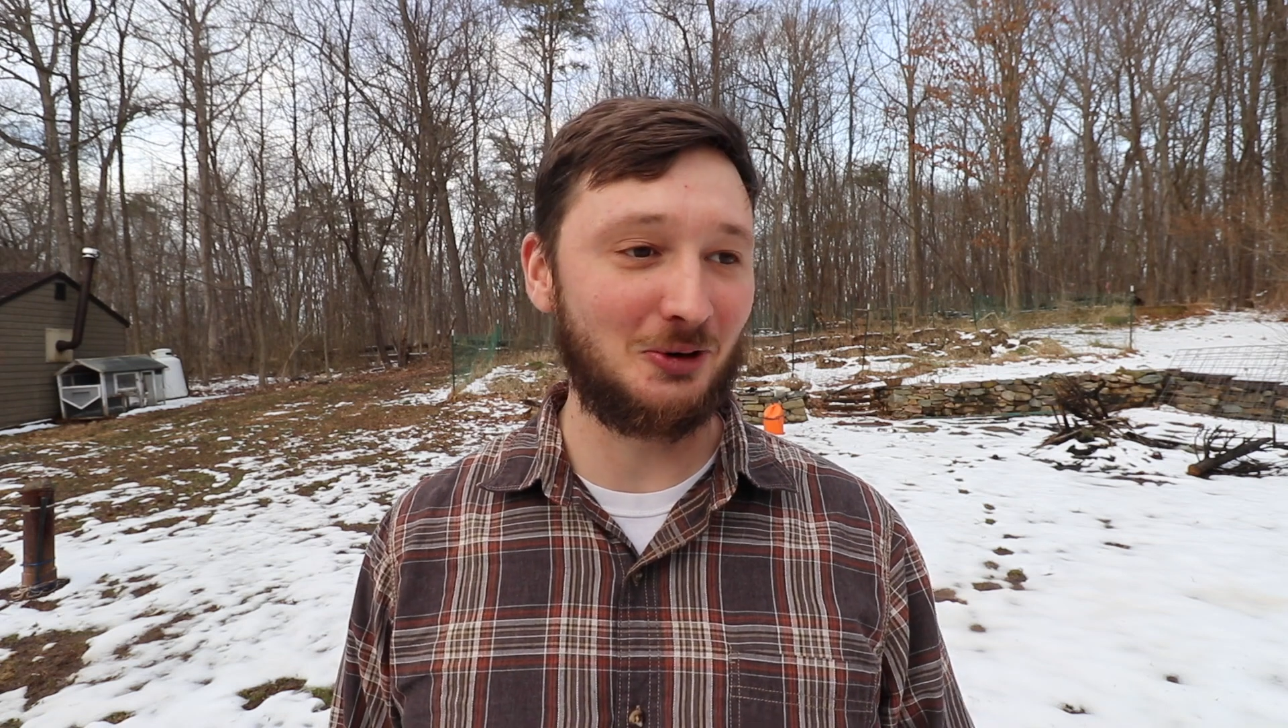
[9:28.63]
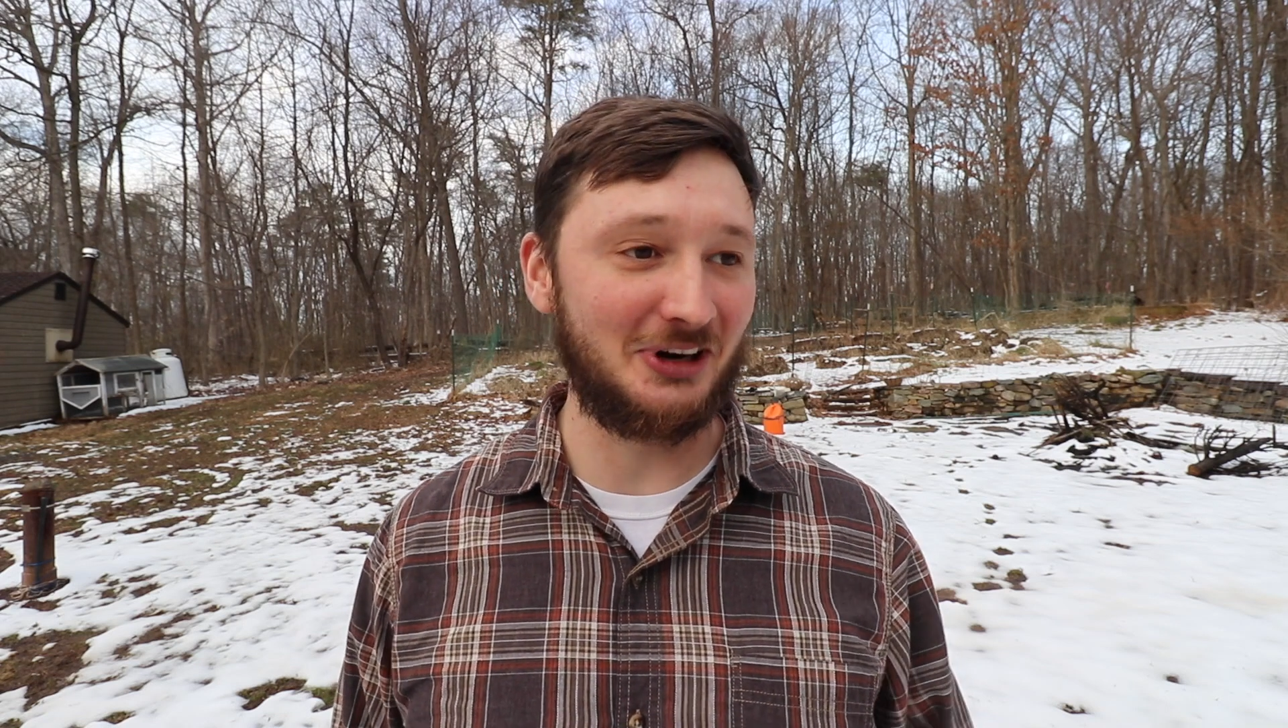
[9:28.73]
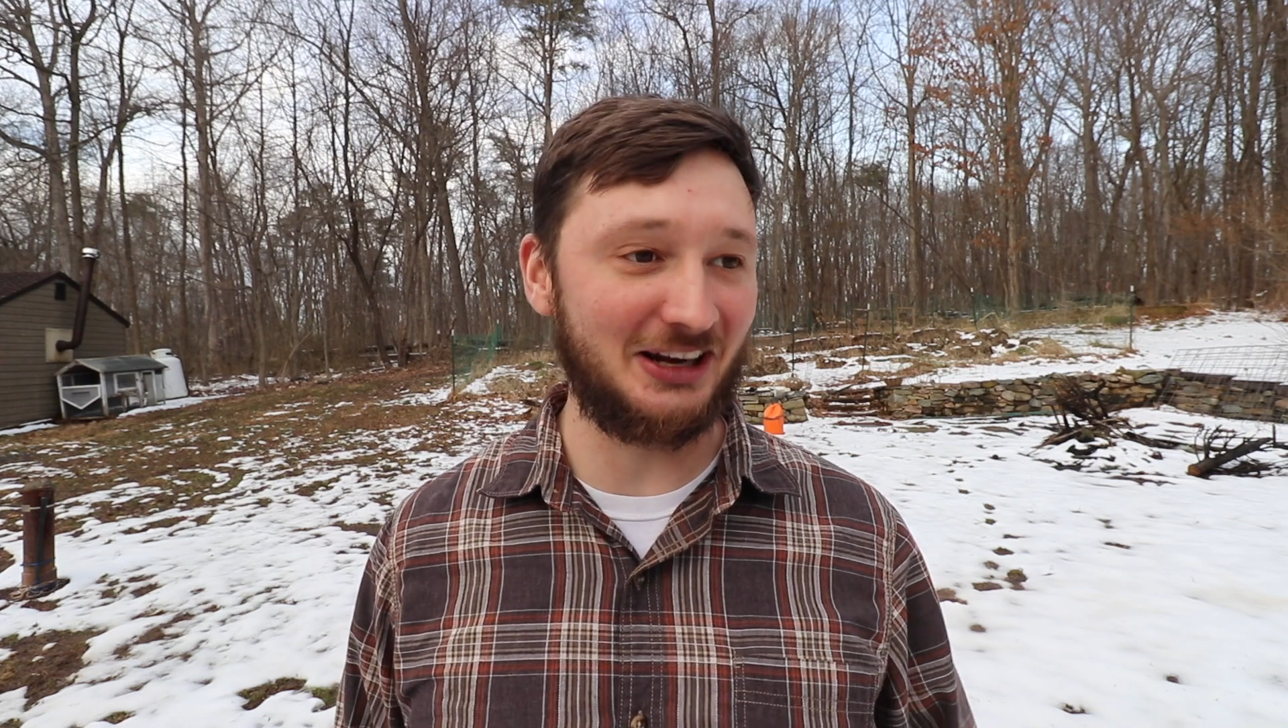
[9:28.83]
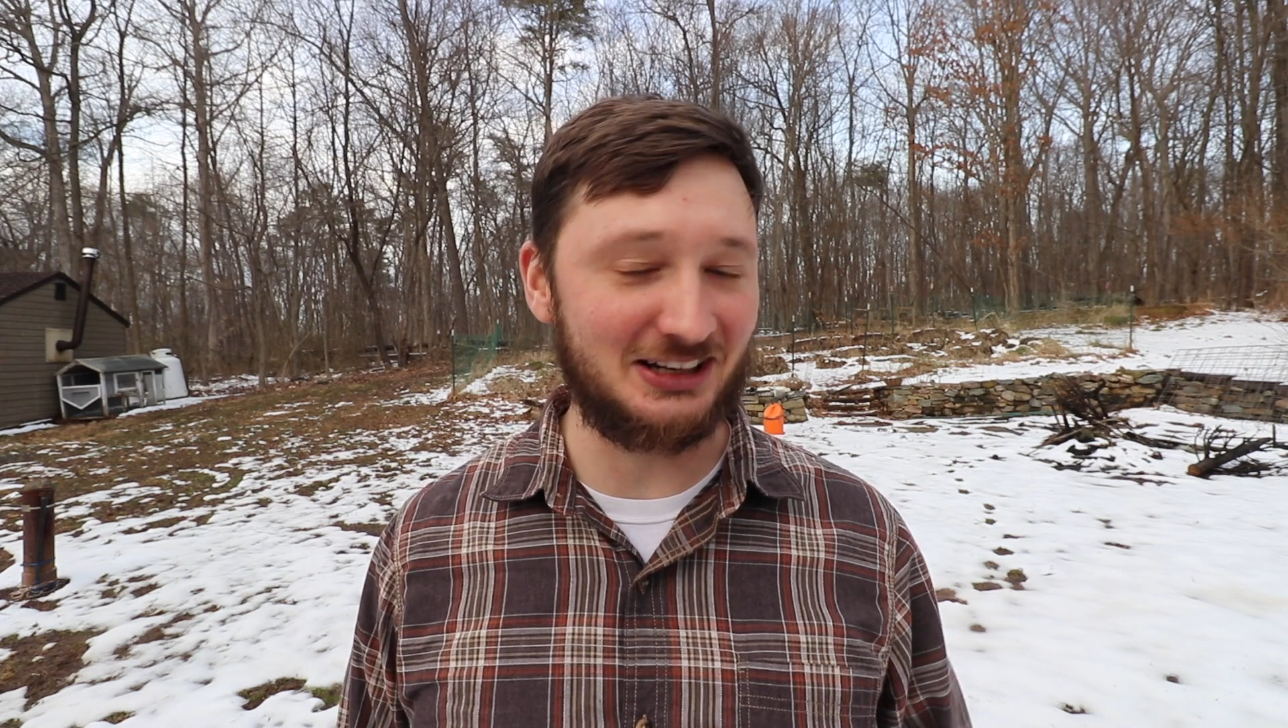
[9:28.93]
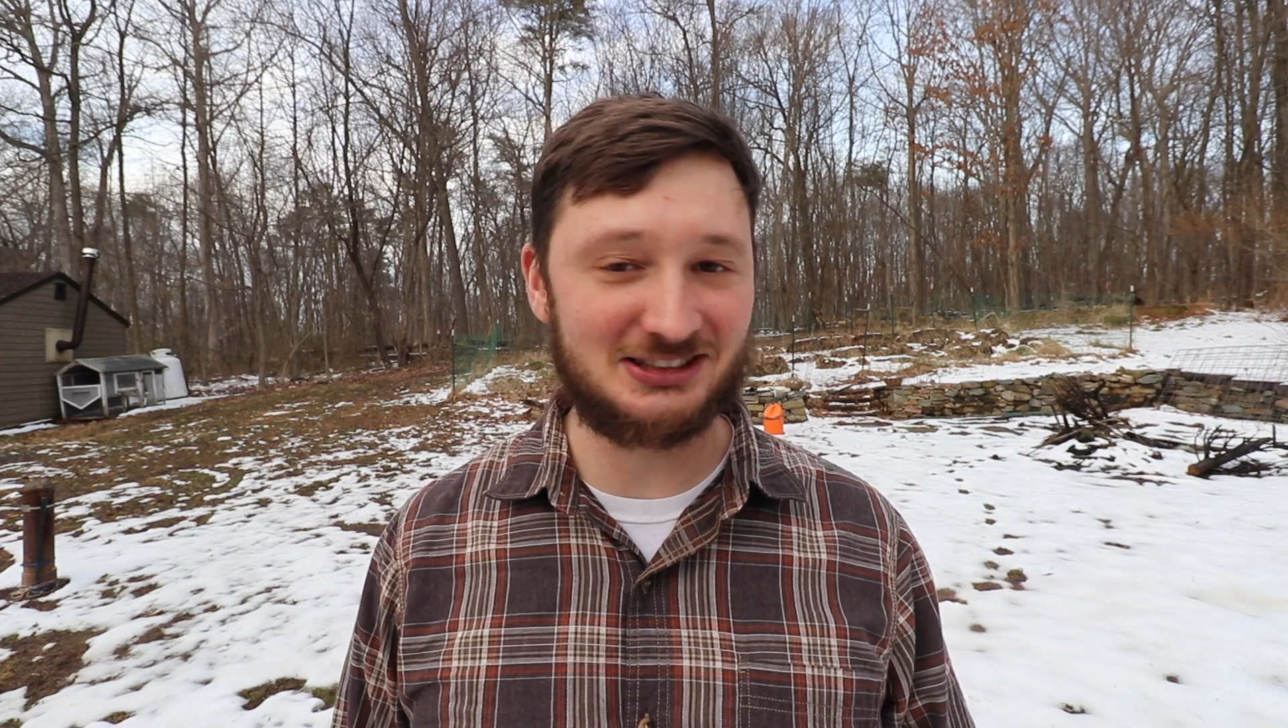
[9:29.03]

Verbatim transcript: we're getting